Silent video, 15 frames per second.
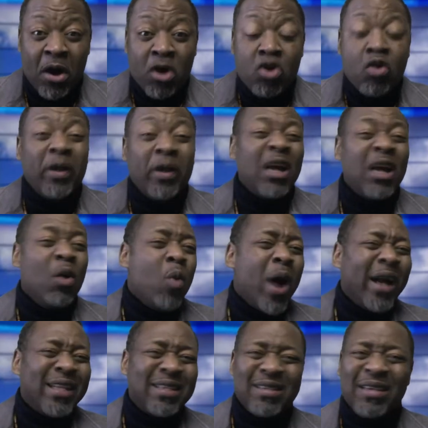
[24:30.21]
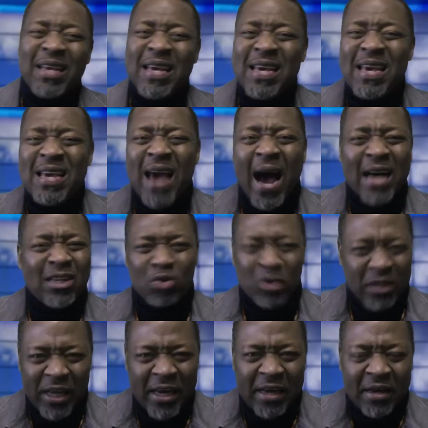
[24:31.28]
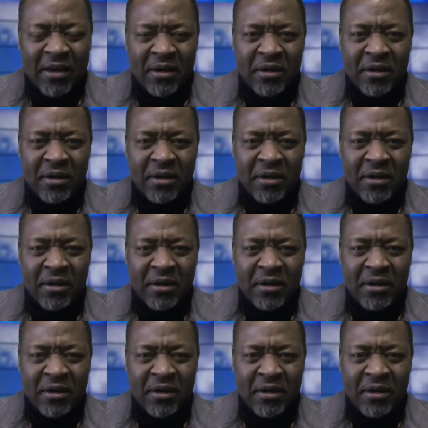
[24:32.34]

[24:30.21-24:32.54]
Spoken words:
No matter what he has to say.